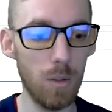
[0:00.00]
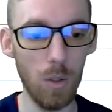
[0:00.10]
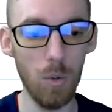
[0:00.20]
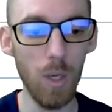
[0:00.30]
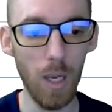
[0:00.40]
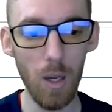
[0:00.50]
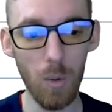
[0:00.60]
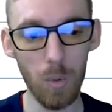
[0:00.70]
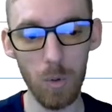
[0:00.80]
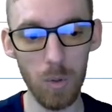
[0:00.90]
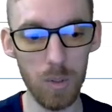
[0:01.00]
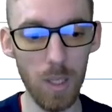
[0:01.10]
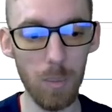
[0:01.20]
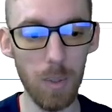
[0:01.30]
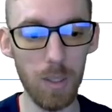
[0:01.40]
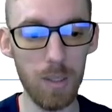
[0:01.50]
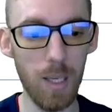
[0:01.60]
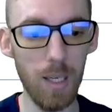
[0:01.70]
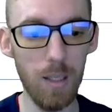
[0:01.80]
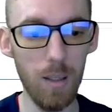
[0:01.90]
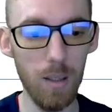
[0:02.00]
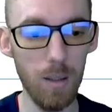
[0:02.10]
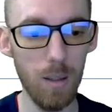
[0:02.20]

So we're going to type in take